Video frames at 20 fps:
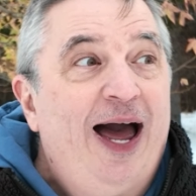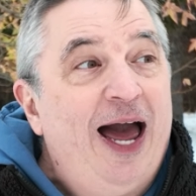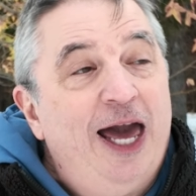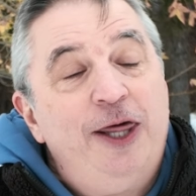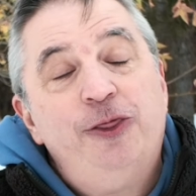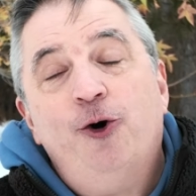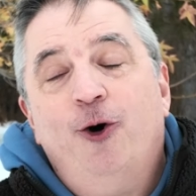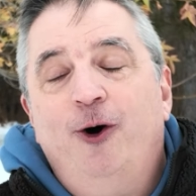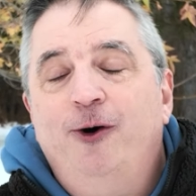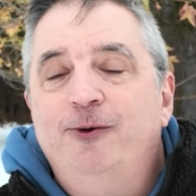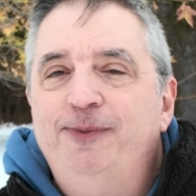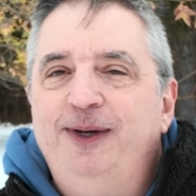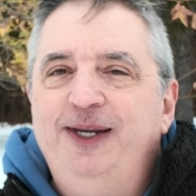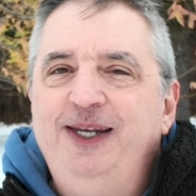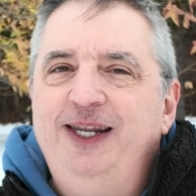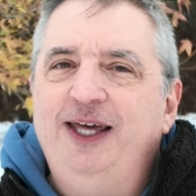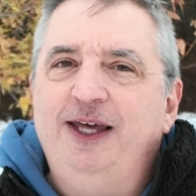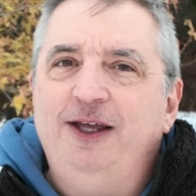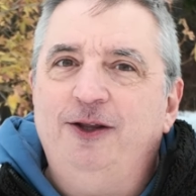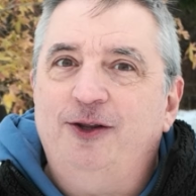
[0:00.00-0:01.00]
I thought it would be
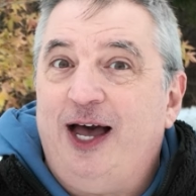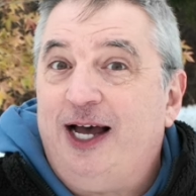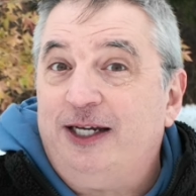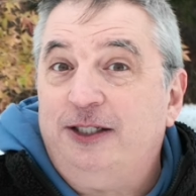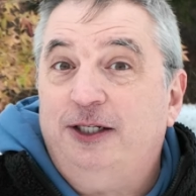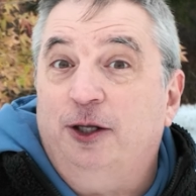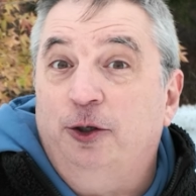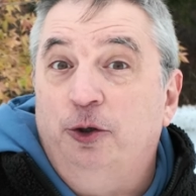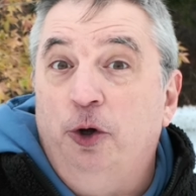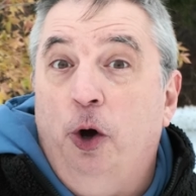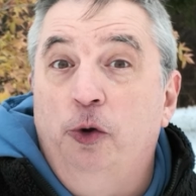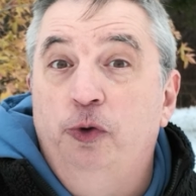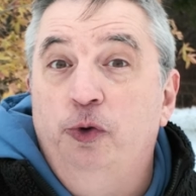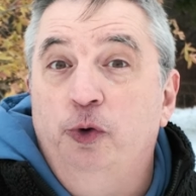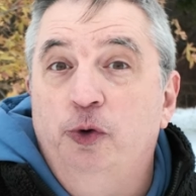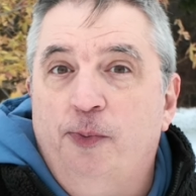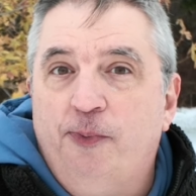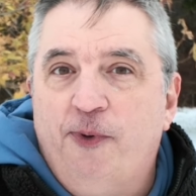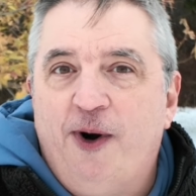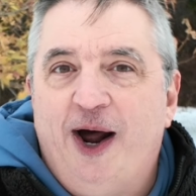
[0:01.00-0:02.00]
neat to actually go
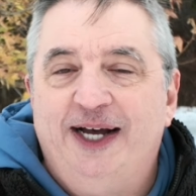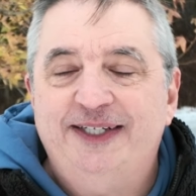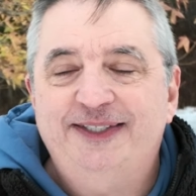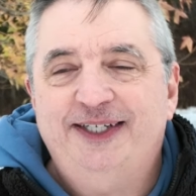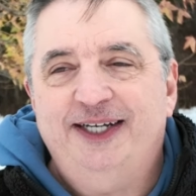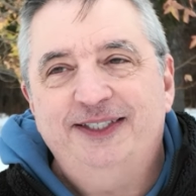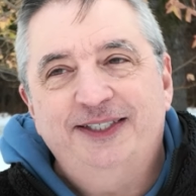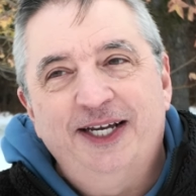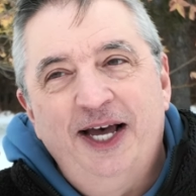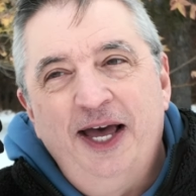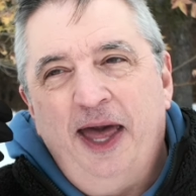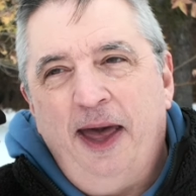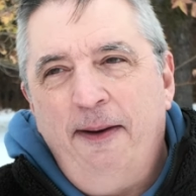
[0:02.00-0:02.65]
through the process